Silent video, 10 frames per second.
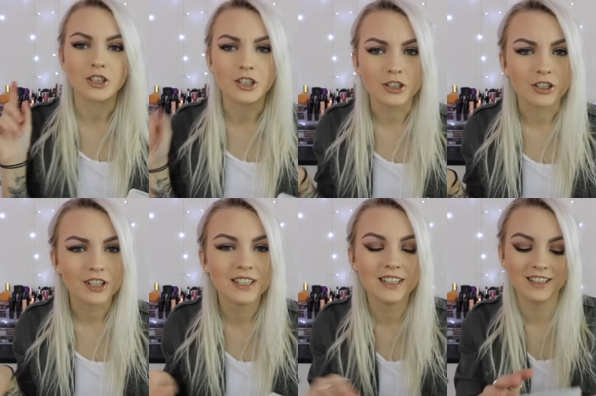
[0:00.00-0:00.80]

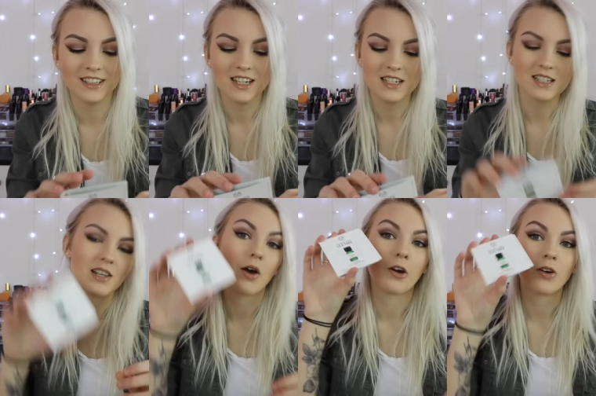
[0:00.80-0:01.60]
Grr.
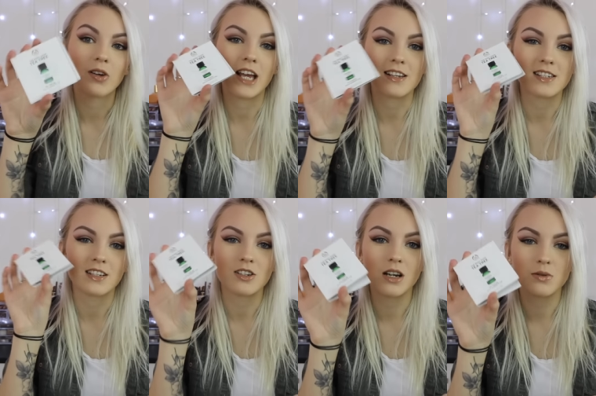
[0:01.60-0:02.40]
So yes, a
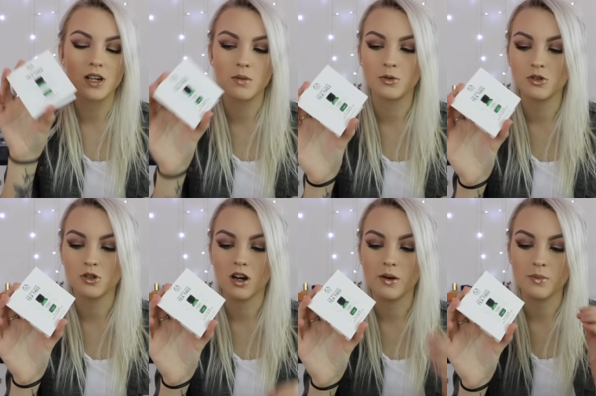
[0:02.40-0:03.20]
good little sample to
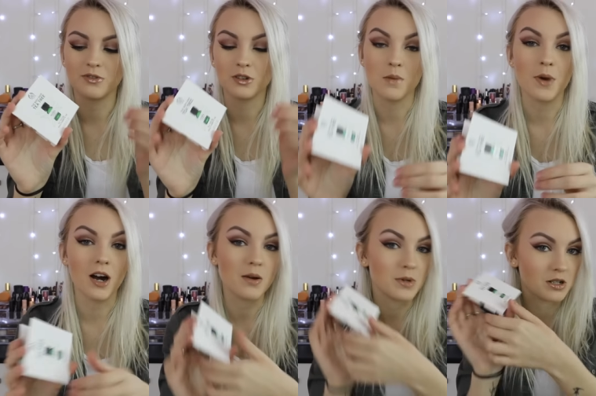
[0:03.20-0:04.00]
try before I
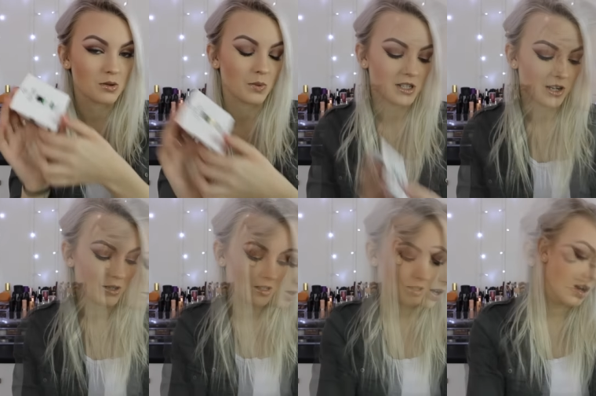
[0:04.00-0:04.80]
buy, which is always
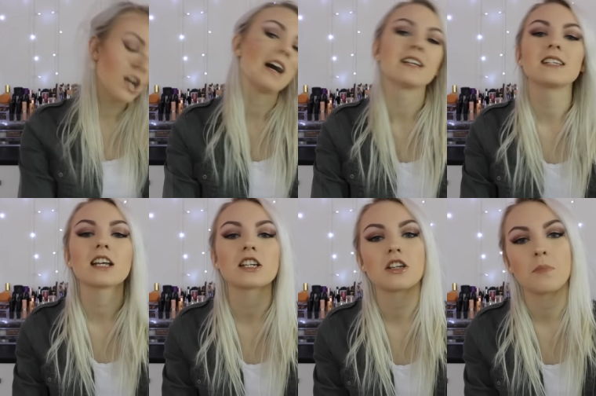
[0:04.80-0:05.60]
good. I did
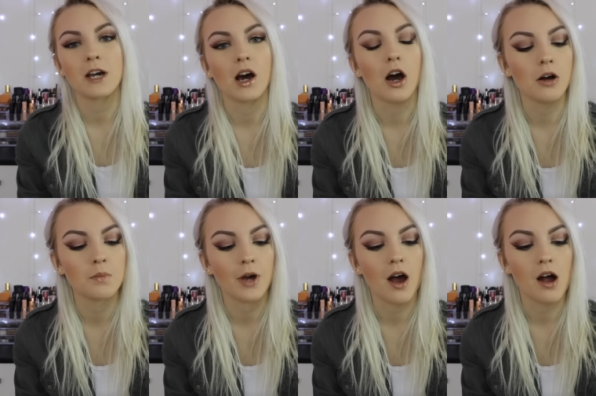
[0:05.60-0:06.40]
actually pick
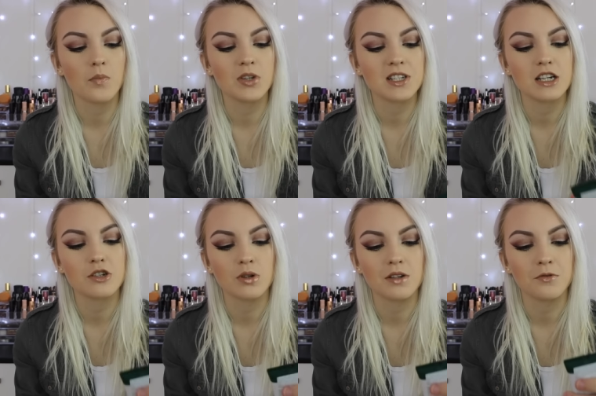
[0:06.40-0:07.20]
up the Tea
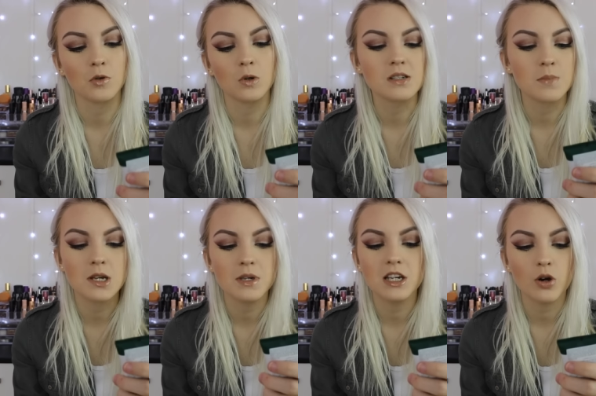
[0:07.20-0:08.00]
Tree Flawless
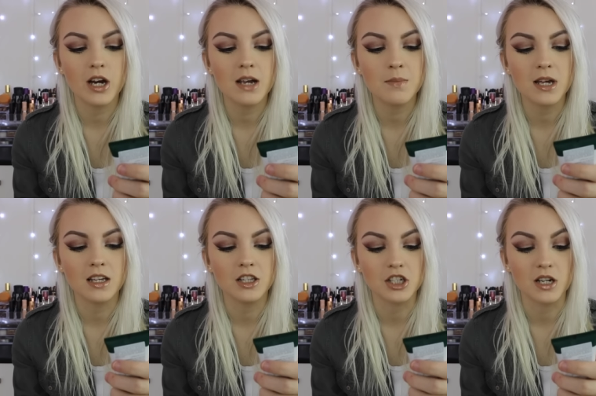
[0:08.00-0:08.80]
BB Cream
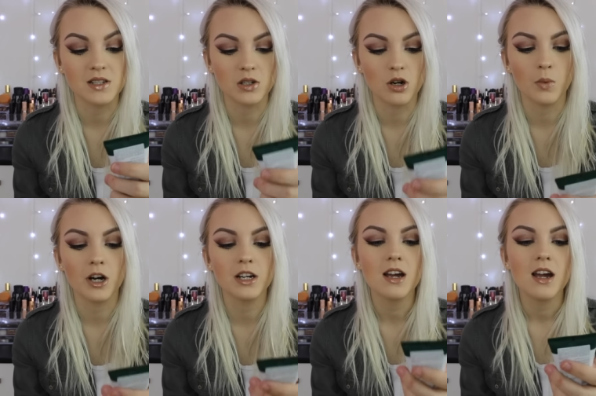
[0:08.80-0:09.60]
in the shade
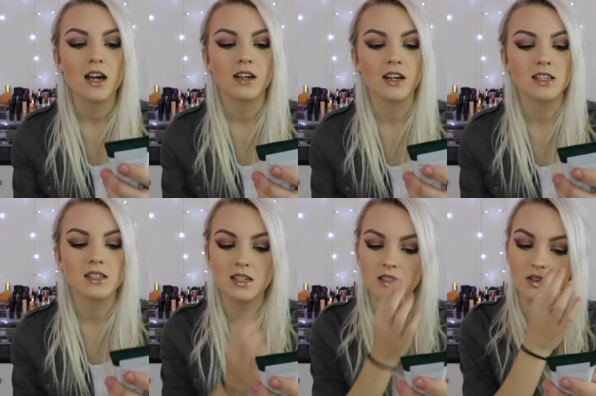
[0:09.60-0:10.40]
01. Now
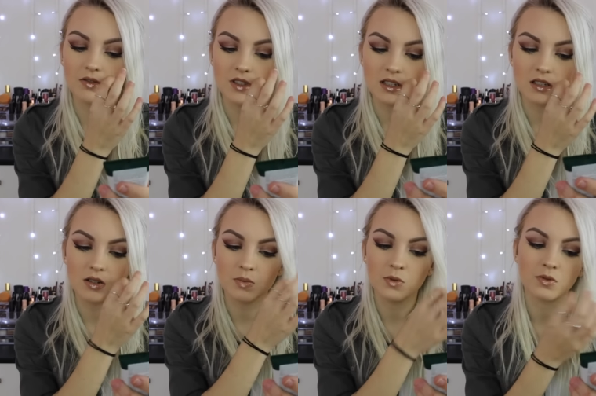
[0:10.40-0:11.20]
this is obviously
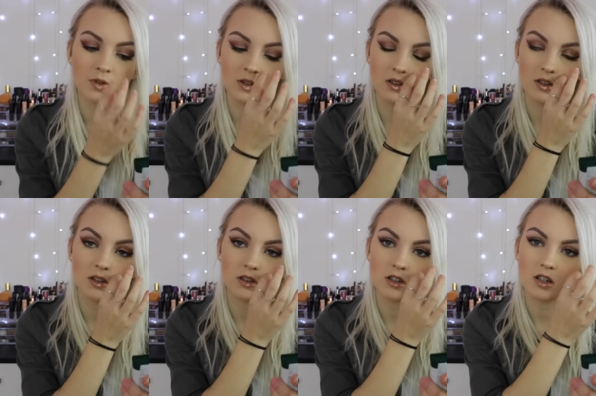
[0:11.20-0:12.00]
suitable for,
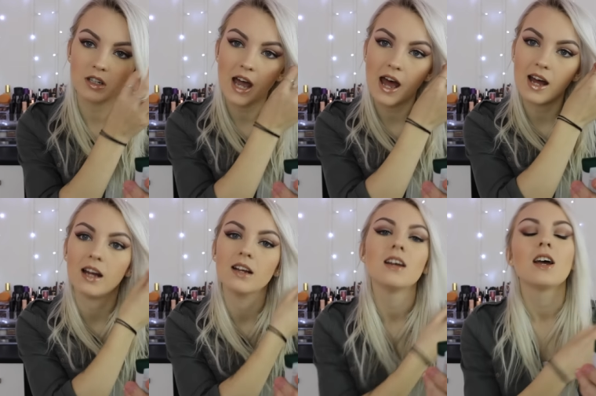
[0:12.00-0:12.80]
oh god, hair.